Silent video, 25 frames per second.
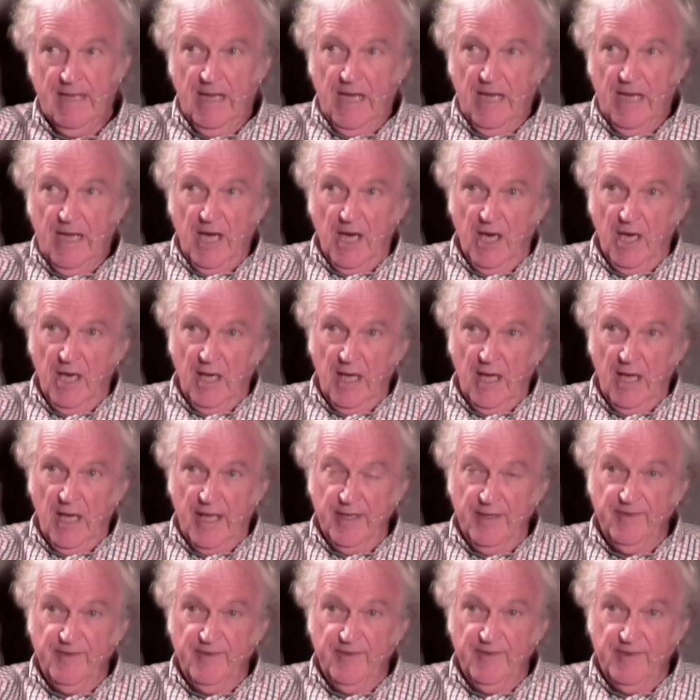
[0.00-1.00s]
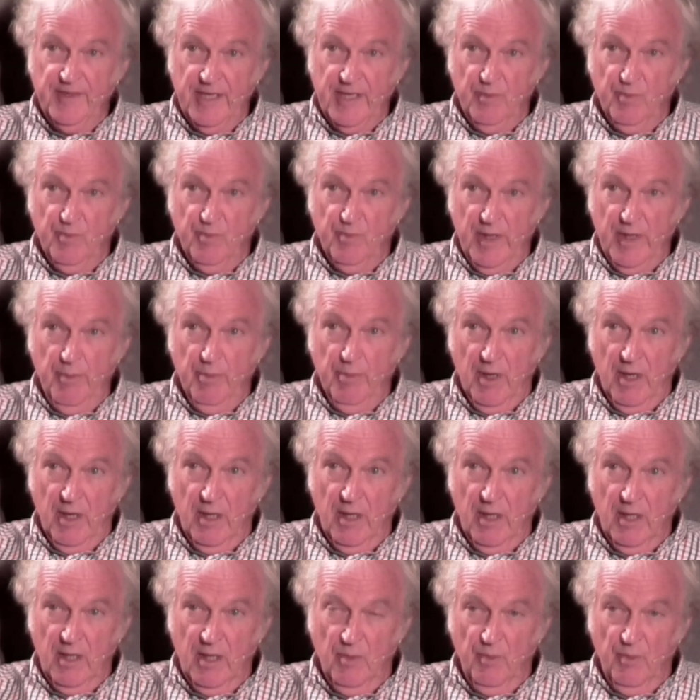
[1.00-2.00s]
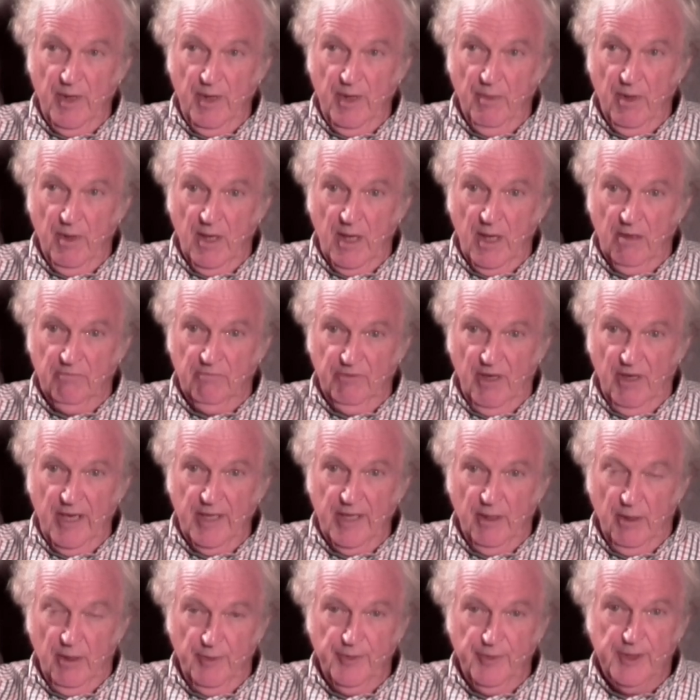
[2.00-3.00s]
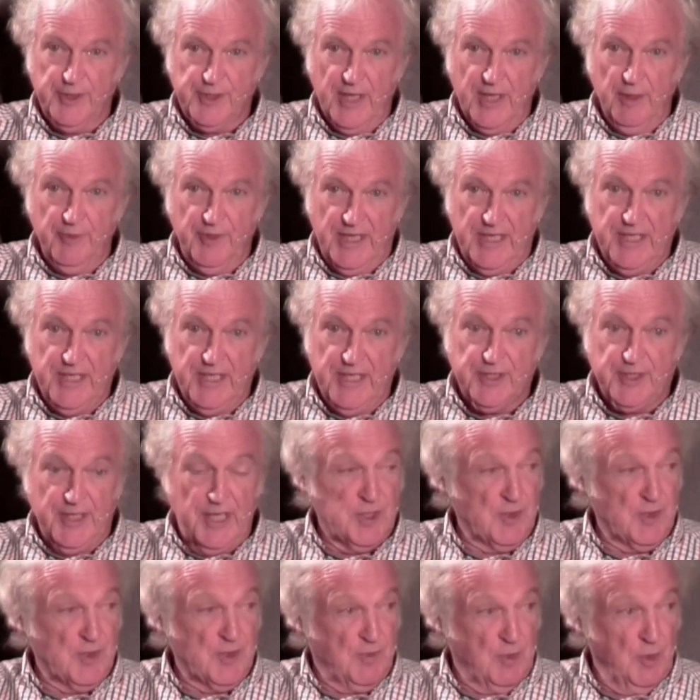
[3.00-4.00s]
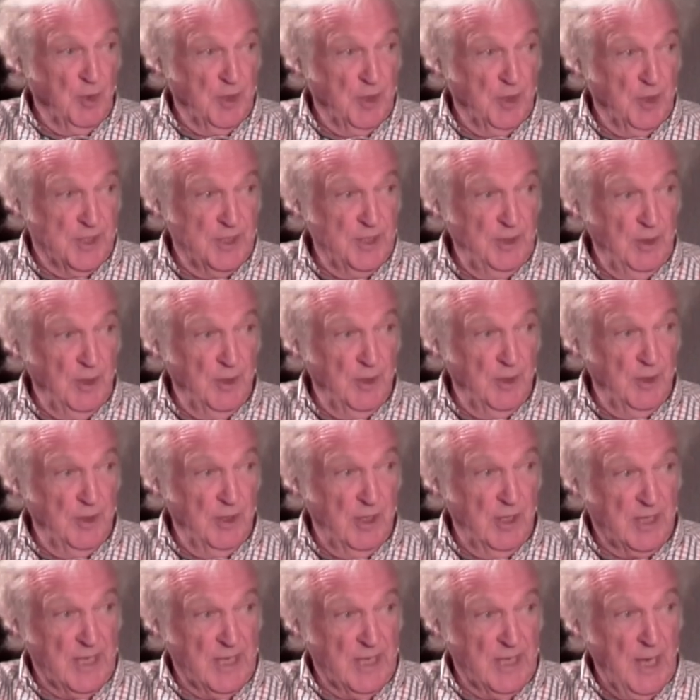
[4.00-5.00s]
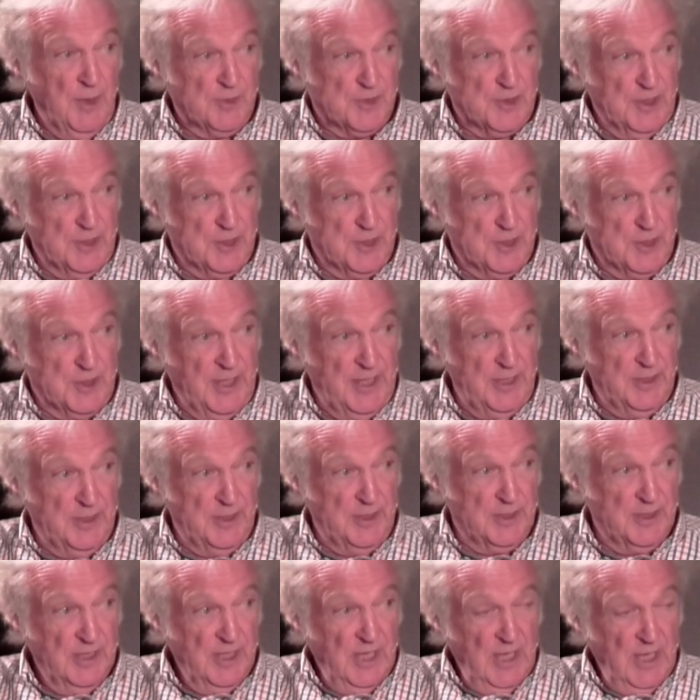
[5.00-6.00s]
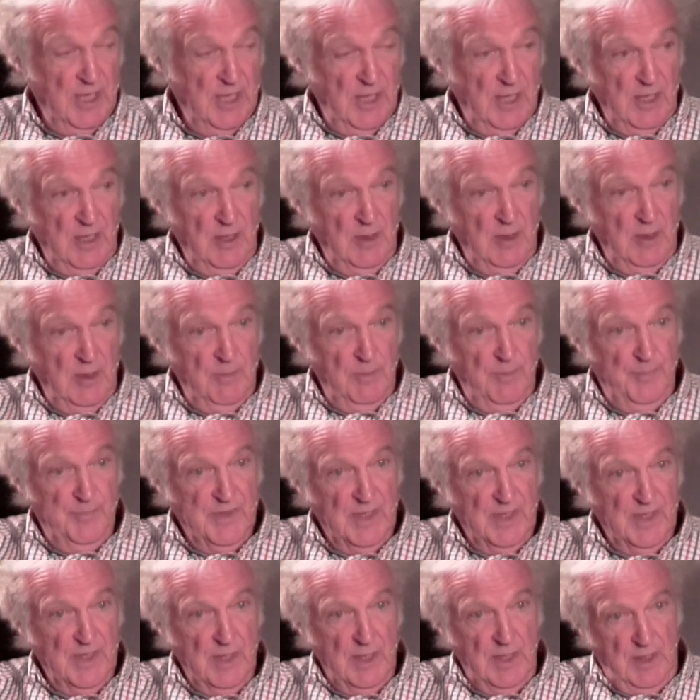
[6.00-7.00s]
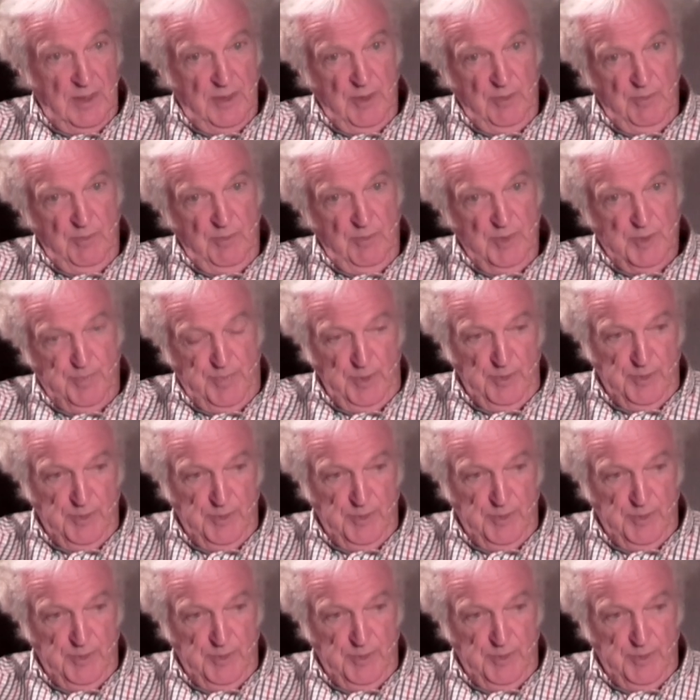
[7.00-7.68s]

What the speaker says: And indeed, we were right out on the southeastern edge of Croydon on a council estate that was built